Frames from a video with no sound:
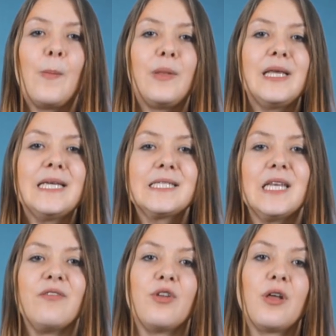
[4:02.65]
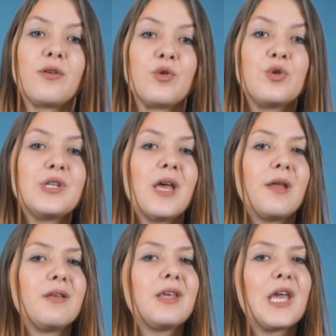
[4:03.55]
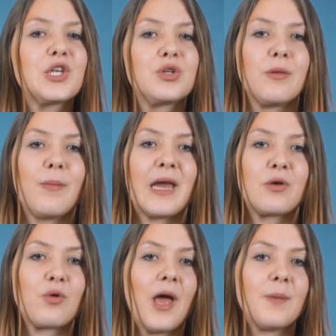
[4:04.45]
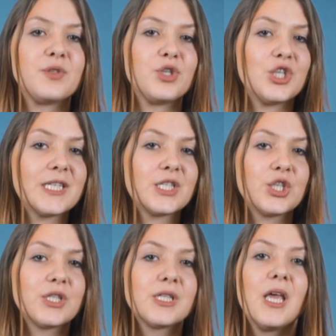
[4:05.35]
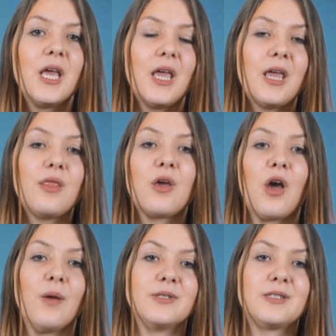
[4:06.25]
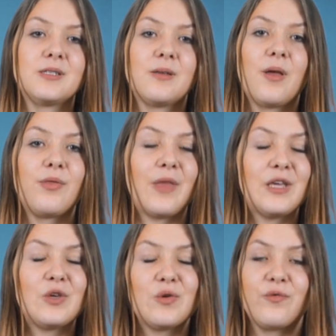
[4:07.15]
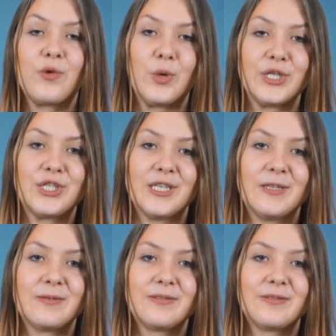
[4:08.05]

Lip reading: Please leave another good educational micro app suggestion in the comments. Thank you for watching.